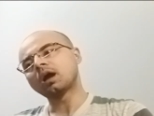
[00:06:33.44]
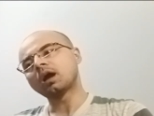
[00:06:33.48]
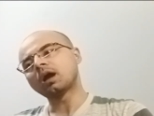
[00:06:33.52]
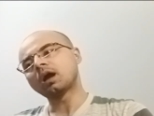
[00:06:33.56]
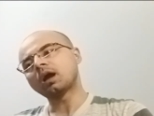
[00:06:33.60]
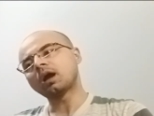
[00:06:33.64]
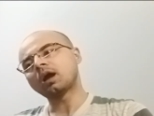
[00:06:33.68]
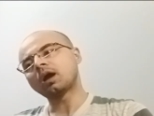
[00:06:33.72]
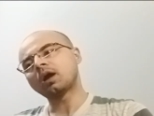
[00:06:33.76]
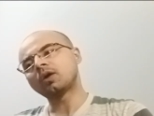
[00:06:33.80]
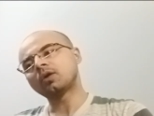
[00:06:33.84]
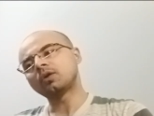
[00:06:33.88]

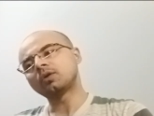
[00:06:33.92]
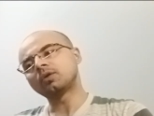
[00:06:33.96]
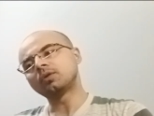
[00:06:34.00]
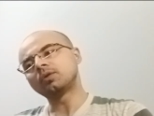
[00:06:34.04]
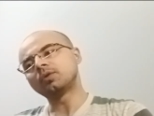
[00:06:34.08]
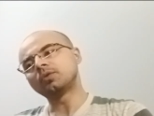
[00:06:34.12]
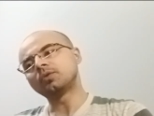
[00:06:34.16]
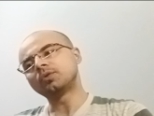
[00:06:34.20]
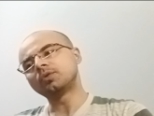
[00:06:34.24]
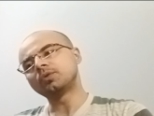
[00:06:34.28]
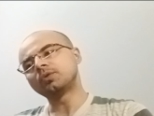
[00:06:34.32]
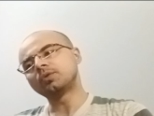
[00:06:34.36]
Oh.
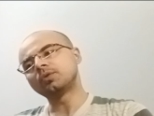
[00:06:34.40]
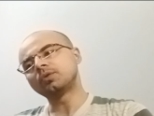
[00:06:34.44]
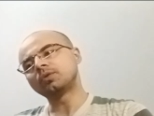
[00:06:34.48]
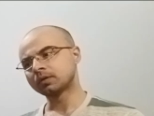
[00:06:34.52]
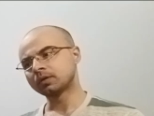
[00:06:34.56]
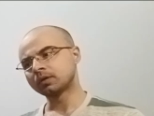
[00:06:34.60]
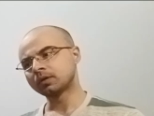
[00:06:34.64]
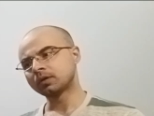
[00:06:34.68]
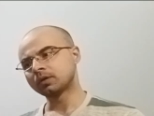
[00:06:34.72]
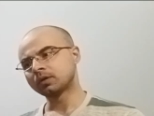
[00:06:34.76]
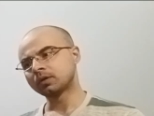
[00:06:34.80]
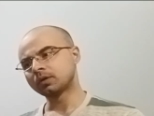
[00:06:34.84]

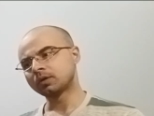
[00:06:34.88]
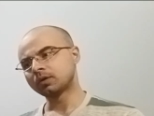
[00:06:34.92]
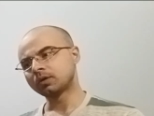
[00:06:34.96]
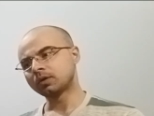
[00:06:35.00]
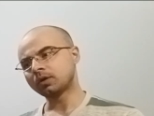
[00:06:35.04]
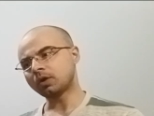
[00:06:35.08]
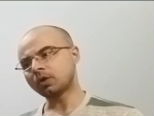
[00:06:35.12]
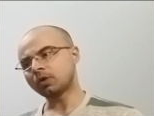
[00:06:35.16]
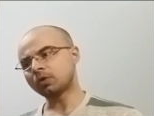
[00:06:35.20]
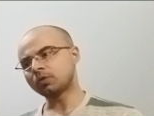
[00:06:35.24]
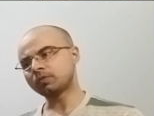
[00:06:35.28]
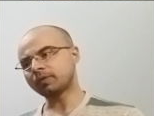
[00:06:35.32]

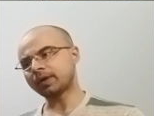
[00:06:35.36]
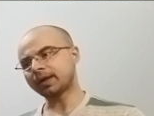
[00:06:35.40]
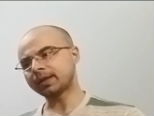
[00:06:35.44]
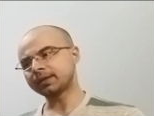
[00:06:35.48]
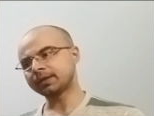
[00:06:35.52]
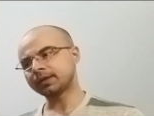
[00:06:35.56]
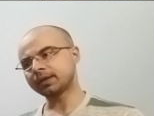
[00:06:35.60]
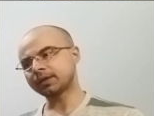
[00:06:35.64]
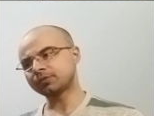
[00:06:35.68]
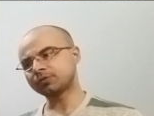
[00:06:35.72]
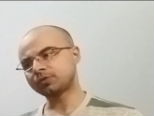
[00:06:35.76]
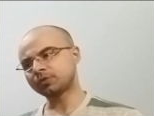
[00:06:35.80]
Oh,
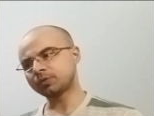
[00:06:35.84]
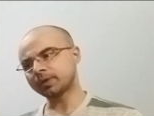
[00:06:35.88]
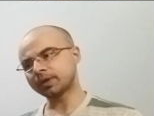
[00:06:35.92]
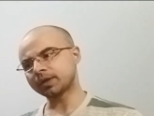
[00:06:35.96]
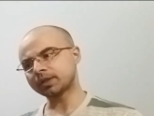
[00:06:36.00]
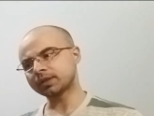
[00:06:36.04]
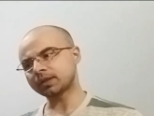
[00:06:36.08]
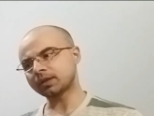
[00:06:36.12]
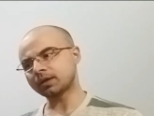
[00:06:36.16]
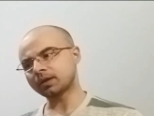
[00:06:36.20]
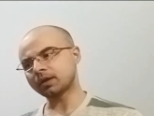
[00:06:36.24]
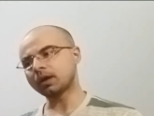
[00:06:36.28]
Vanya's doing
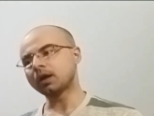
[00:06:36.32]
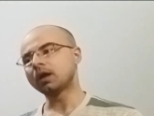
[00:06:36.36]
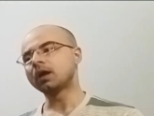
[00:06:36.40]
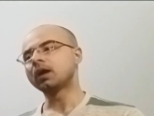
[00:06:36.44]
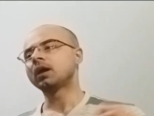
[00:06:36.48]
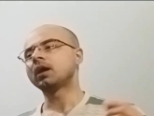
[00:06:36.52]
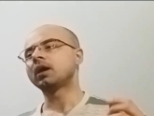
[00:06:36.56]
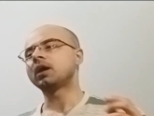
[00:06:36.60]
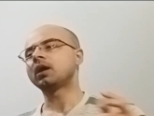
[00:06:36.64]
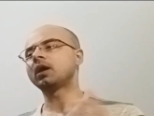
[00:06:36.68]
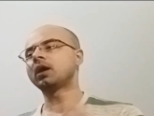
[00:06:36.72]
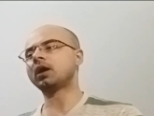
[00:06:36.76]
some...
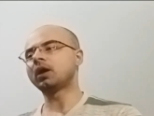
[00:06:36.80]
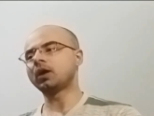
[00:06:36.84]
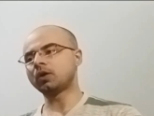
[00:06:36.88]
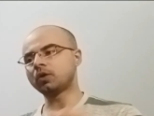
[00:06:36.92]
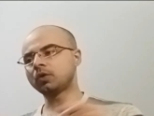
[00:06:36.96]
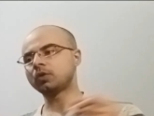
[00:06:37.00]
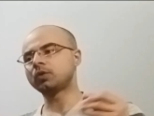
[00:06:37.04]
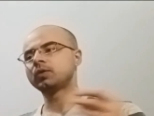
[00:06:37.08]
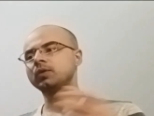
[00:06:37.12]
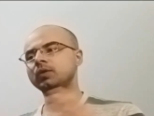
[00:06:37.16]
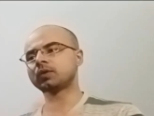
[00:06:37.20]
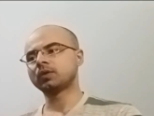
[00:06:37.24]

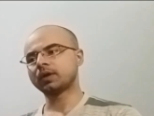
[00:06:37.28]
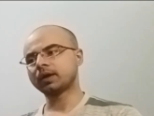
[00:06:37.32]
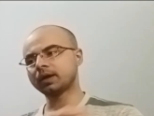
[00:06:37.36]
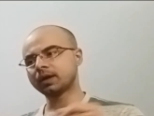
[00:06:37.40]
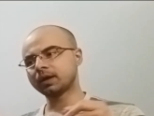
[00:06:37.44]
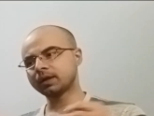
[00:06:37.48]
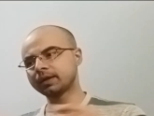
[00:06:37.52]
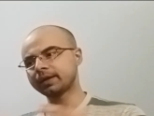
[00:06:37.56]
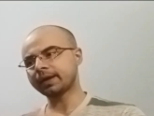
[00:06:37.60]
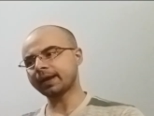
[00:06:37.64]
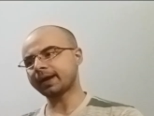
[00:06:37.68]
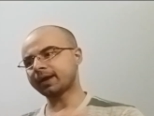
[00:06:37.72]
Oh,
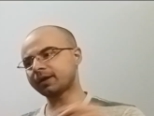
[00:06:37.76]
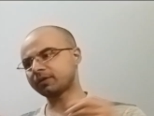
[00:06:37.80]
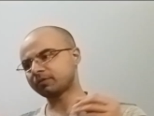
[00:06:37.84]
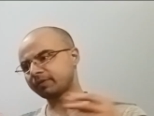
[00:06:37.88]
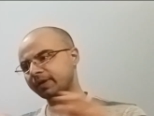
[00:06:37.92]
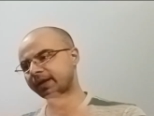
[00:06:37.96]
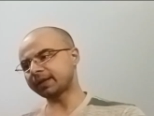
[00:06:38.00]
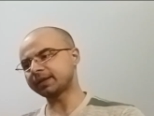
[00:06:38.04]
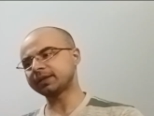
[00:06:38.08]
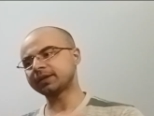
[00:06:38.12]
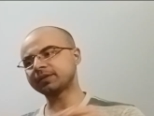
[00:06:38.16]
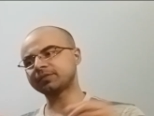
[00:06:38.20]
yeah.
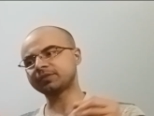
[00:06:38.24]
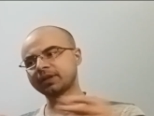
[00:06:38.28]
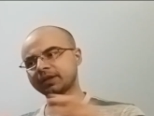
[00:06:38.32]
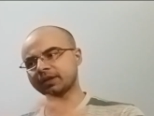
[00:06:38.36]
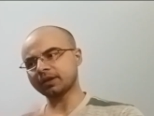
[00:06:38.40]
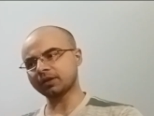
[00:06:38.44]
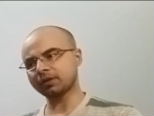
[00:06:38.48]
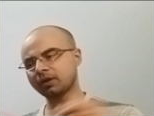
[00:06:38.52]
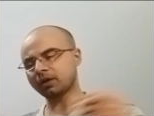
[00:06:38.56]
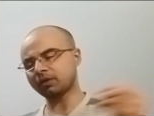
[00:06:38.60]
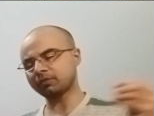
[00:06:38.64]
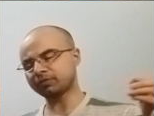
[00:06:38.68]
Vanya's
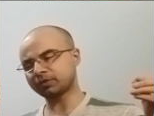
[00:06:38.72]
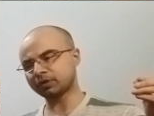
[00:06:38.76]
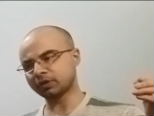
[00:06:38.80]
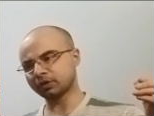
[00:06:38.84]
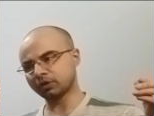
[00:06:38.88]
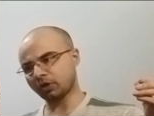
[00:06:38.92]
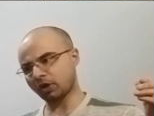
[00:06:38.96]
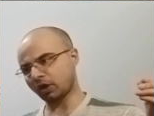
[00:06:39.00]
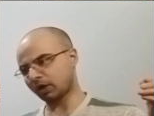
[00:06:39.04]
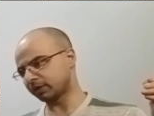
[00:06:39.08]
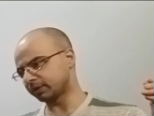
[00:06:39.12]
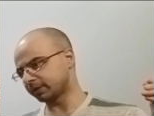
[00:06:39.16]
taking off her
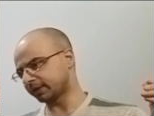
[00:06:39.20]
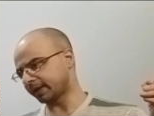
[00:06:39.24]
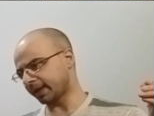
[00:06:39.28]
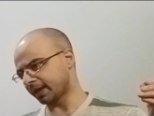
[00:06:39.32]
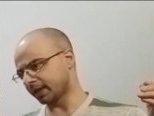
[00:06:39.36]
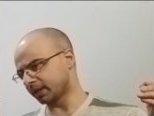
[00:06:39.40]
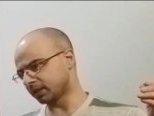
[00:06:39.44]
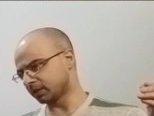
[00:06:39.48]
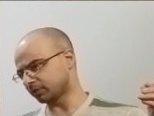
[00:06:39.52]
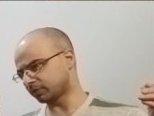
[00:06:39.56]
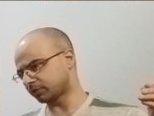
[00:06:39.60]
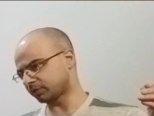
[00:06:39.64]
long
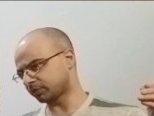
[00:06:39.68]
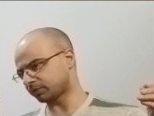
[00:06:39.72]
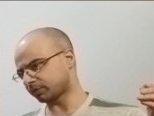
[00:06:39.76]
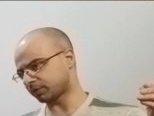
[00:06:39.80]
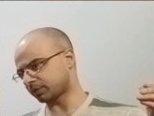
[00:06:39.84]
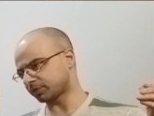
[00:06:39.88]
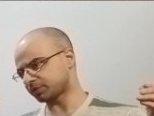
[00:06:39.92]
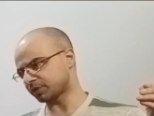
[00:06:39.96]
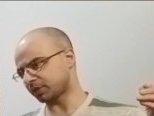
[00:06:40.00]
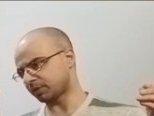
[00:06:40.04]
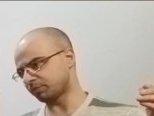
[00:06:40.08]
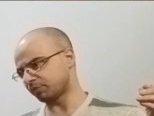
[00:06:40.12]
nails
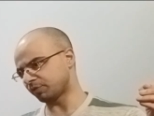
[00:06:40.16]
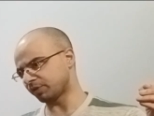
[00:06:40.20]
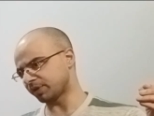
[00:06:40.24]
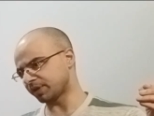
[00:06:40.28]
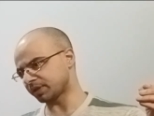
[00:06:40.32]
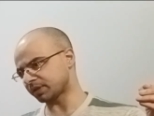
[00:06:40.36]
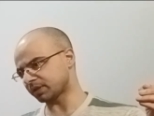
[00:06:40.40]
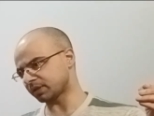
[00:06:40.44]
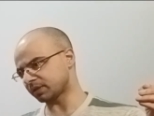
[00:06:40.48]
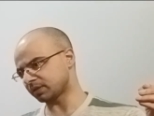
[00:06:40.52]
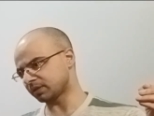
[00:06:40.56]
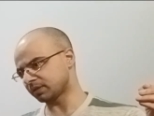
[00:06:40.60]
for some
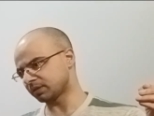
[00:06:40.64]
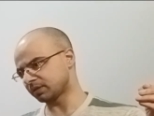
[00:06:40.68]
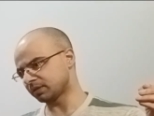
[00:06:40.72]
reason.